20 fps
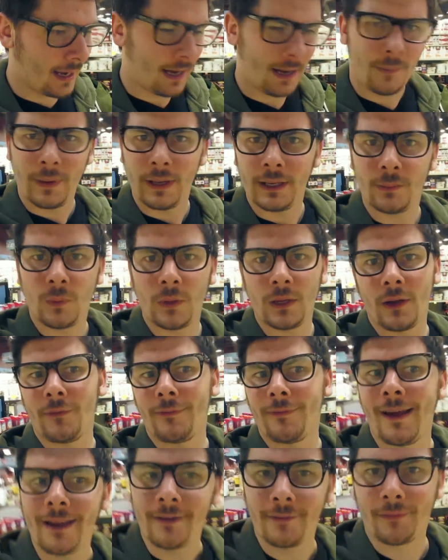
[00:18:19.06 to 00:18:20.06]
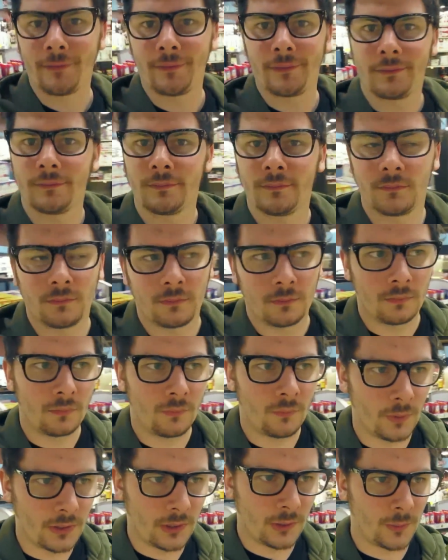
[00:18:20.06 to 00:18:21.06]
I weighed
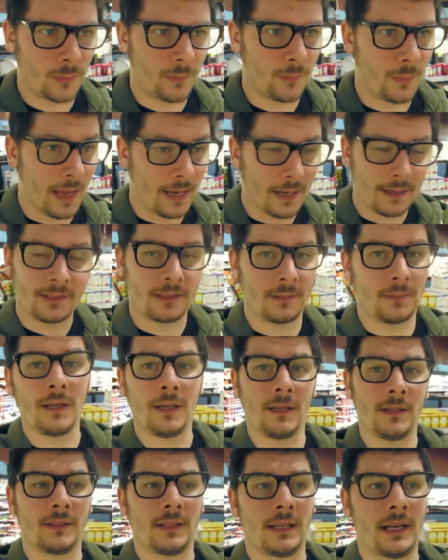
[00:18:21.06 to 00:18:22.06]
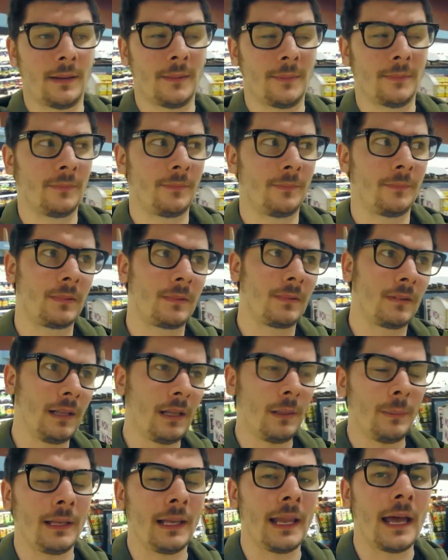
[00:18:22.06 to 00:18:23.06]
105, which actually means that I'm a
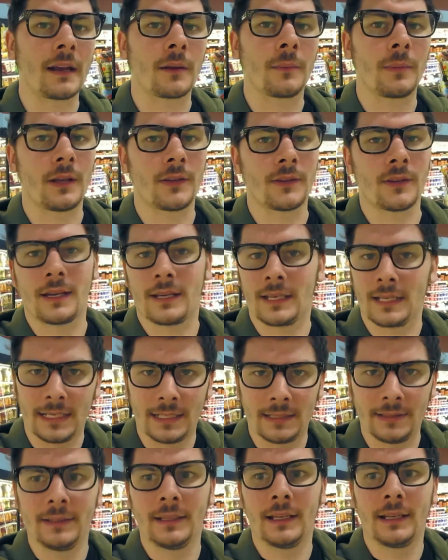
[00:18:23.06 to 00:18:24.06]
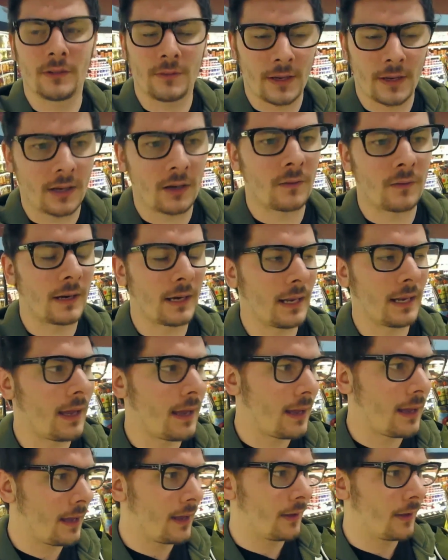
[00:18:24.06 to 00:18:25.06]
little bit lighter because I've eaten and drank already,
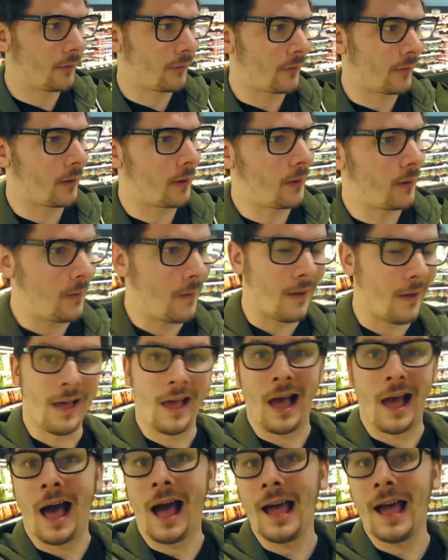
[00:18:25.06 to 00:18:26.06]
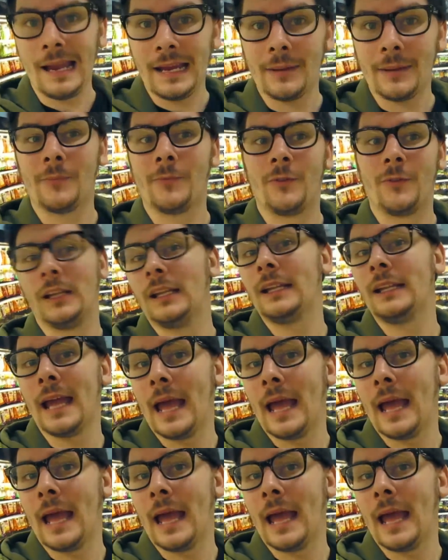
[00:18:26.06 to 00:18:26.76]
so I am really